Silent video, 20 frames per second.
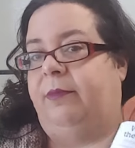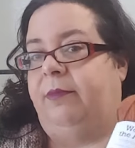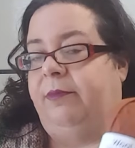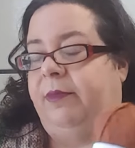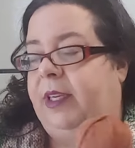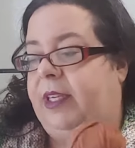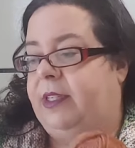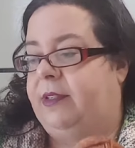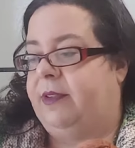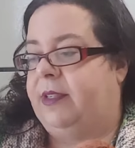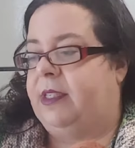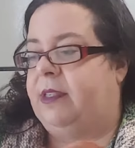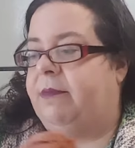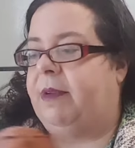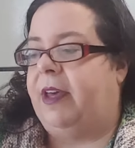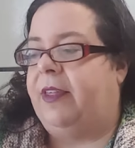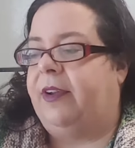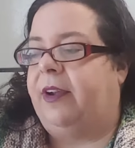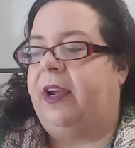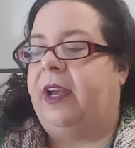mixed with some
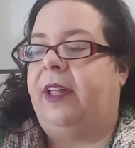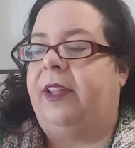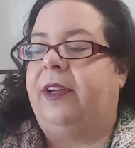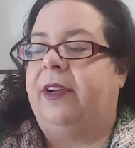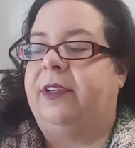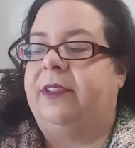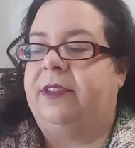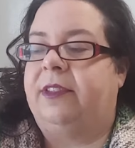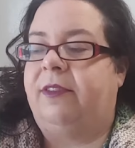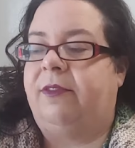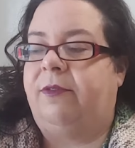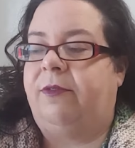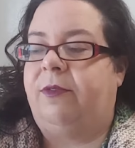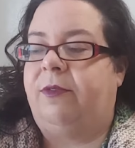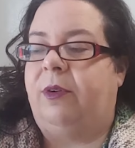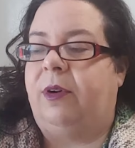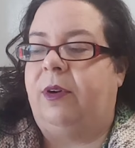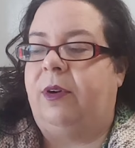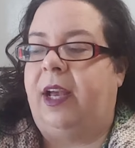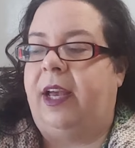other colors
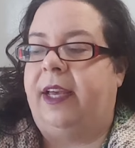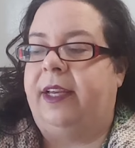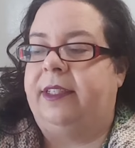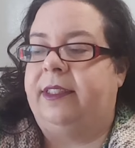for,